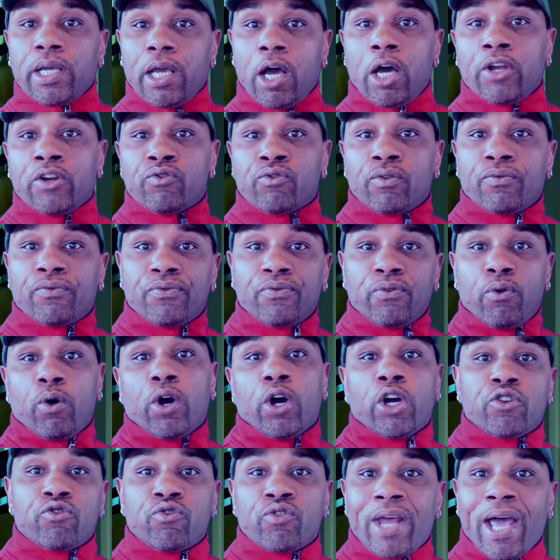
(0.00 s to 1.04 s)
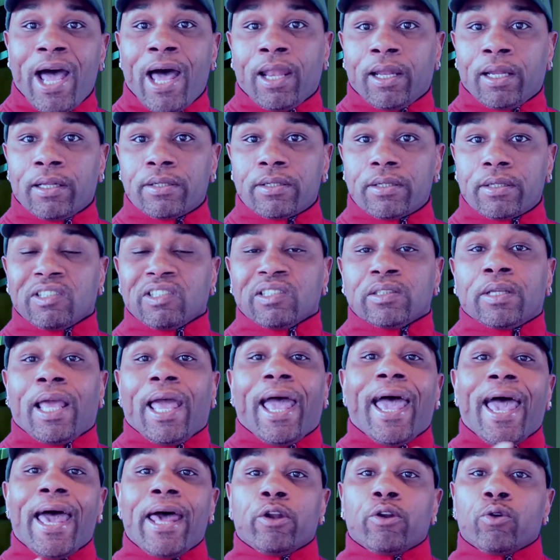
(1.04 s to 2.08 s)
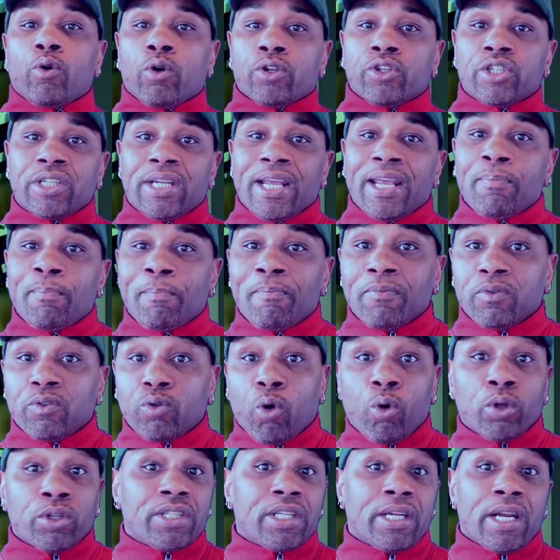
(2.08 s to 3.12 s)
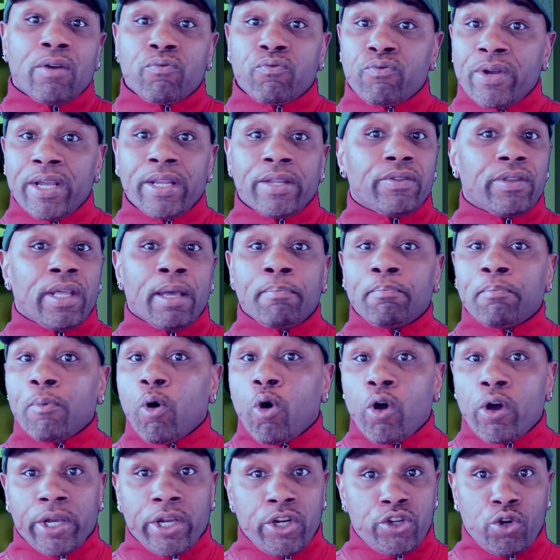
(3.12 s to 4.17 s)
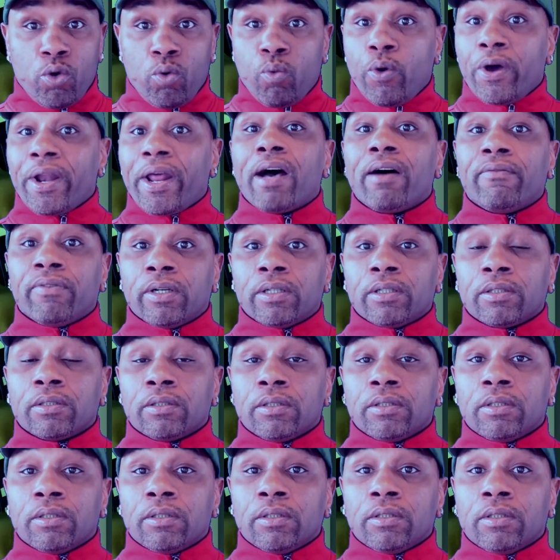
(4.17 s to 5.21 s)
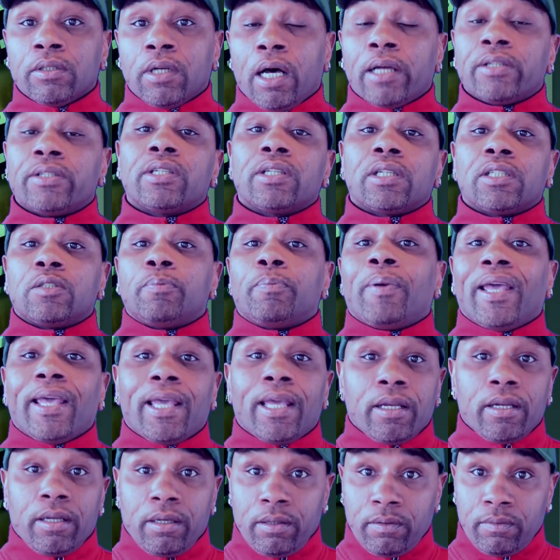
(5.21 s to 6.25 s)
$400 added onto their rent, their mortgage, or whatever until it's paid?